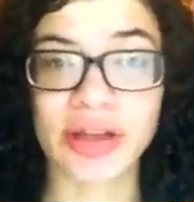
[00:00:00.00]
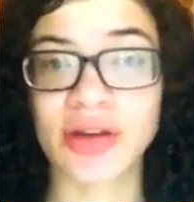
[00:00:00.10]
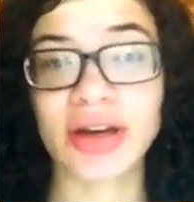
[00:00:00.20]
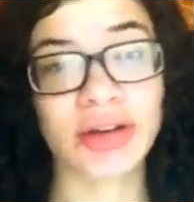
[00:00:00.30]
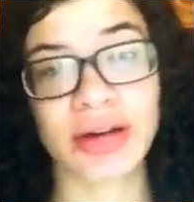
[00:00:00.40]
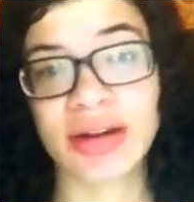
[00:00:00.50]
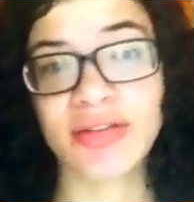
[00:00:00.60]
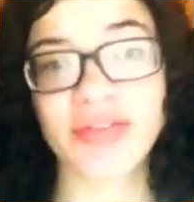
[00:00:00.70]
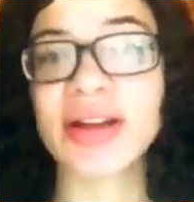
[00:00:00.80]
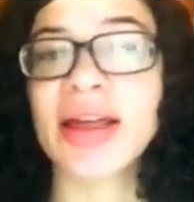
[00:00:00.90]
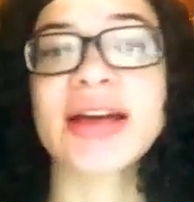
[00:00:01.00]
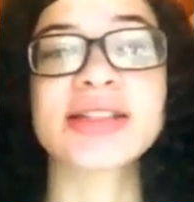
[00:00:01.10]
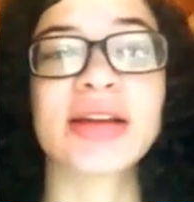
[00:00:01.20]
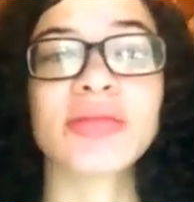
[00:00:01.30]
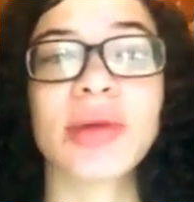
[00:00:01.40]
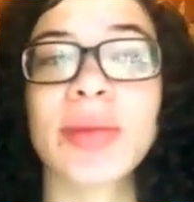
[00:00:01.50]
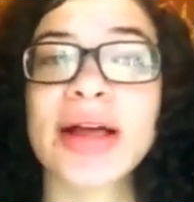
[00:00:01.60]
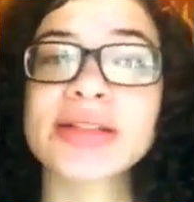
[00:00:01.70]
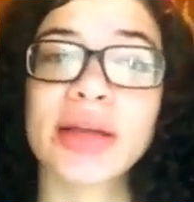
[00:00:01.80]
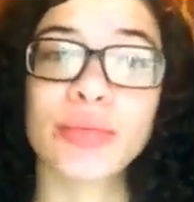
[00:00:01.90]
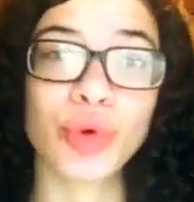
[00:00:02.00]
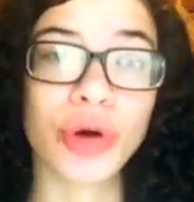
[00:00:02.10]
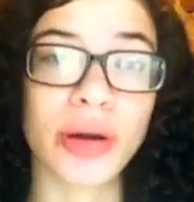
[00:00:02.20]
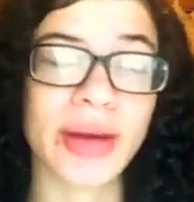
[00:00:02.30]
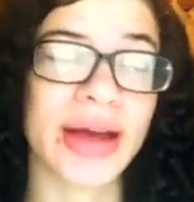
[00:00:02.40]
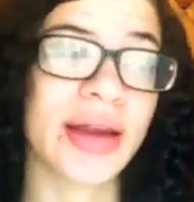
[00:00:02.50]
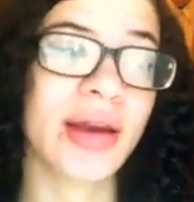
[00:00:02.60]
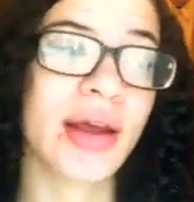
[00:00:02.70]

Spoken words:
though I do identify, like I said, with my black side more, but